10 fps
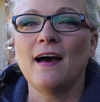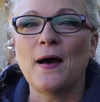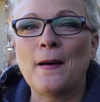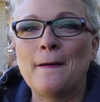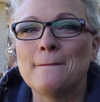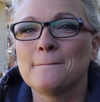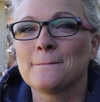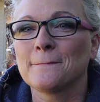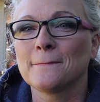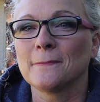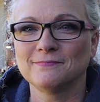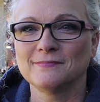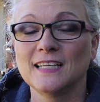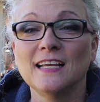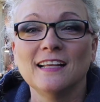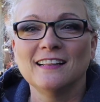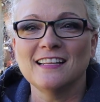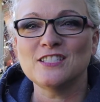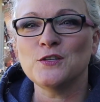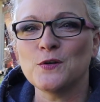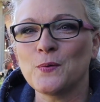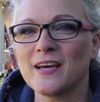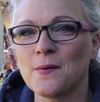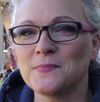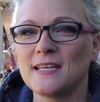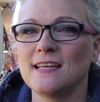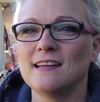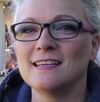Let's do a quick update.